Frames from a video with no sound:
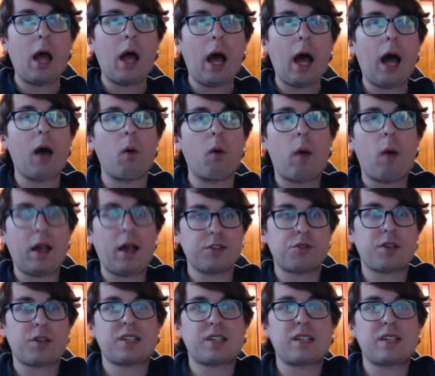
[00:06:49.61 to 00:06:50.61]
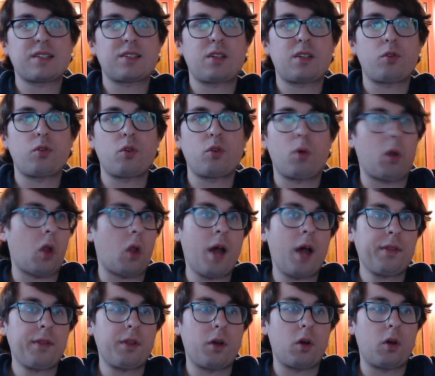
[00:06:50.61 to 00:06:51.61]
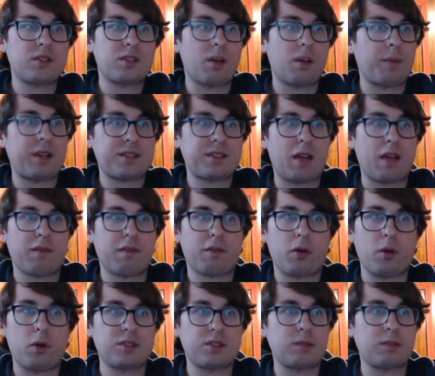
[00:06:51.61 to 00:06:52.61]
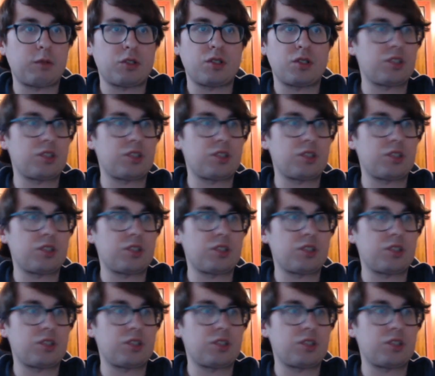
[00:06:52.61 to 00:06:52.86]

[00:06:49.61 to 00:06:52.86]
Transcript: Y-Strix can still do a lot, though. Summoning Zephyros, which is